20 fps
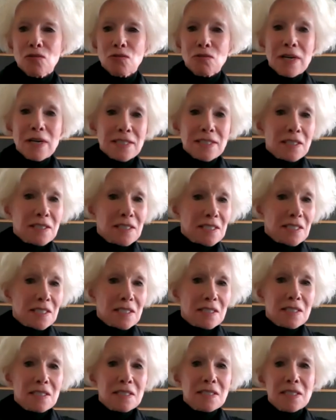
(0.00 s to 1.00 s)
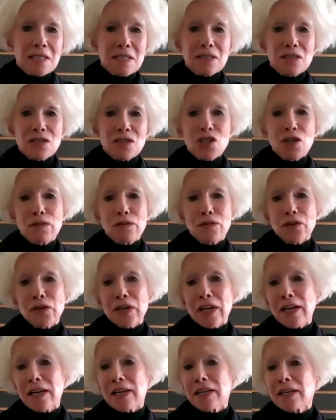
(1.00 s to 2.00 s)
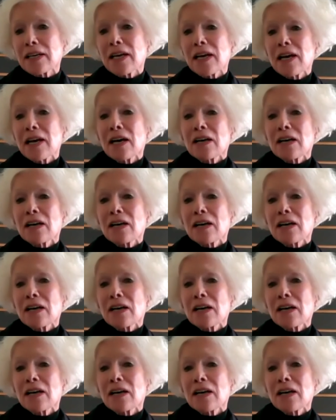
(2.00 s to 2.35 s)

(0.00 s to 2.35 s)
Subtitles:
residences in Giverny,